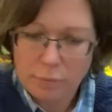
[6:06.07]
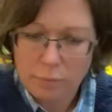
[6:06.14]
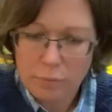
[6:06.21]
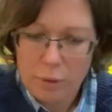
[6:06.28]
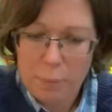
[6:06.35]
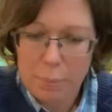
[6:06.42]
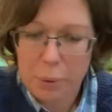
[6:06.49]

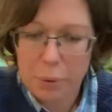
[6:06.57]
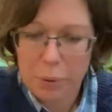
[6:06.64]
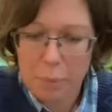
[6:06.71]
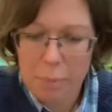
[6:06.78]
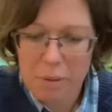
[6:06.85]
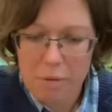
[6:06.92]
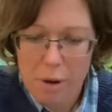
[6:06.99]
and pull
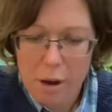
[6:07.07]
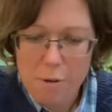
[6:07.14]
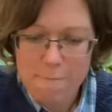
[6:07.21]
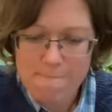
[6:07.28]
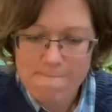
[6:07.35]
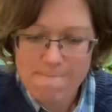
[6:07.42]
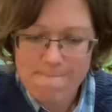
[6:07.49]
them through.
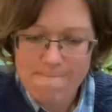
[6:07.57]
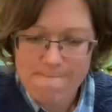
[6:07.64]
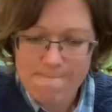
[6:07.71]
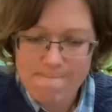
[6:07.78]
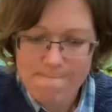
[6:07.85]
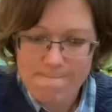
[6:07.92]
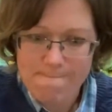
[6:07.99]

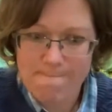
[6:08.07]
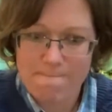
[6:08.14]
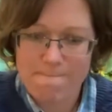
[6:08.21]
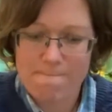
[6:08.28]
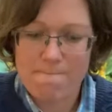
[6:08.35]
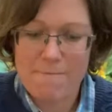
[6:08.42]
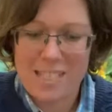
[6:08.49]

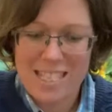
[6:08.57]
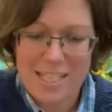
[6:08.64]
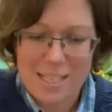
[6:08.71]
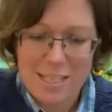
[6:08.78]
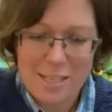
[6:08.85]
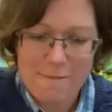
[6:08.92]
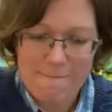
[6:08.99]
It's
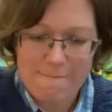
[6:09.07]
stiff.